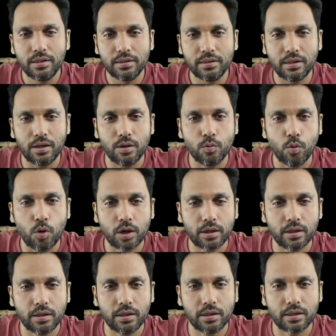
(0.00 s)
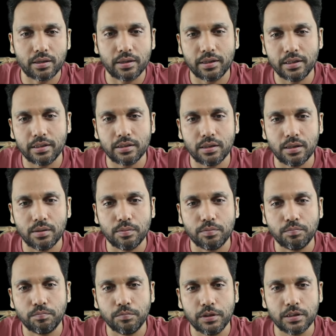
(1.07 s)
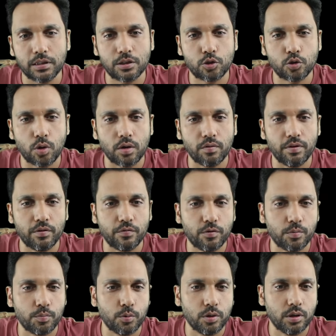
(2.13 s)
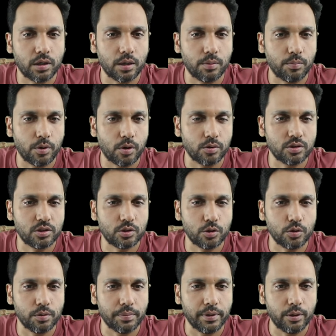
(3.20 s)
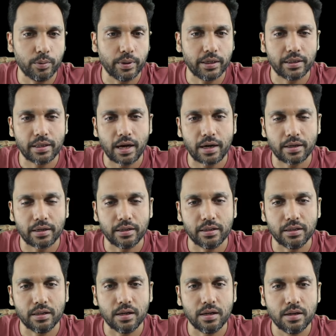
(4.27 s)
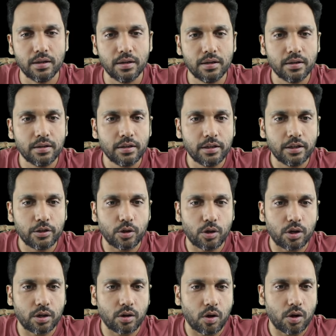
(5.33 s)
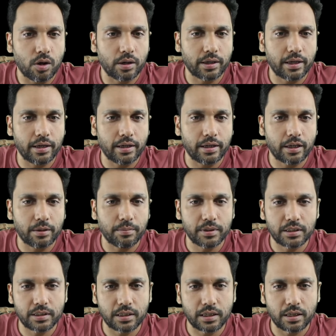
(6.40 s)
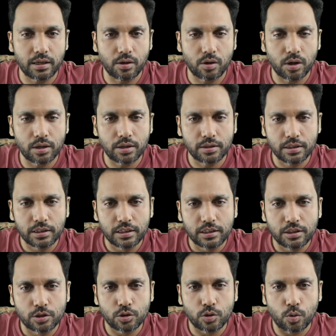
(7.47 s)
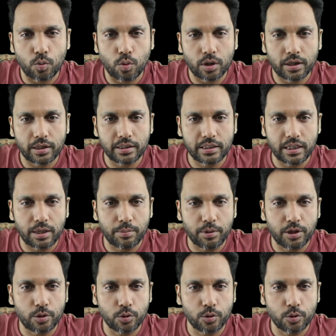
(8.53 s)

then water is a solvent for polar compounds. You will be doing that in your organic chemistry a lot. So water is able